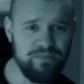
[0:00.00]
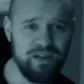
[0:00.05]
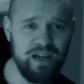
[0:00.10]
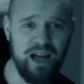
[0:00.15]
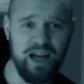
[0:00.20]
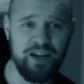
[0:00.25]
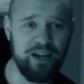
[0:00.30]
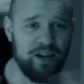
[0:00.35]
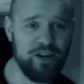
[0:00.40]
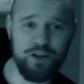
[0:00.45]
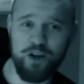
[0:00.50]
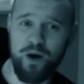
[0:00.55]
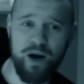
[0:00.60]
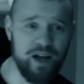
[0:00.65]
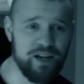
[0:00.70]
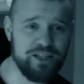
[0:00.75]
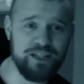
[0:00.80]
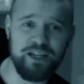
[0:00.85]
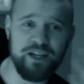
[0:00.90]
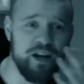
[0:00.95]
I don't
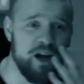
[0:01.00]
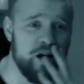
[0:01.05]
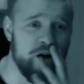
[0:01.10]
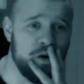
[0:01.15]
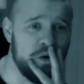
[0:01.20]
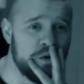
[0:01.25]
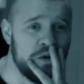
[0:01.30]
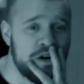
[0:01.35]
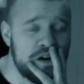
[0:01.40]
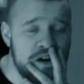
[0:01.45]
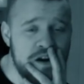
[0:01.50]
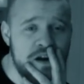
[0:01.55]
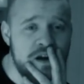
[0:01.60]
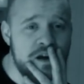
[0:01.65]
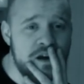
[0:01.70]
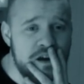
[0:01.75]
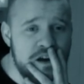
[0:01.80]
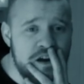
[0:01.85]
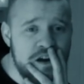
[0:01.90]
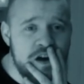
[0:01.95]
actually know
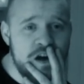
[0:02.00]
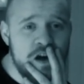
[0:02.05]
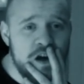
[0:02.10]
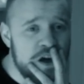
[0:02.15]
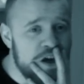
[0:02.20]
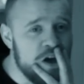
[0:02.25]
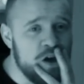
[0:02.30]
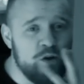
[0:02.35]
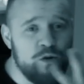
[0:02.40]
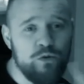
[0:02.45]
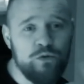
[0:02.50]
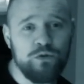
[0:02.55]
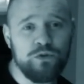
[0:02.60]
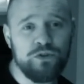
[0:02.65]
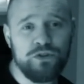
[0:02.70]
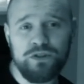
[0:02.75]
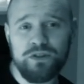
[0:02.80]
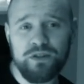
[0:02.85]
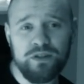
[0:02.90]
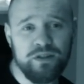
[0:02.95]

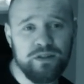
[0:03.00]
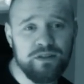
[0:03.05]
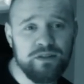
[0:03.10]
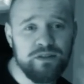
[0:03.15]
who's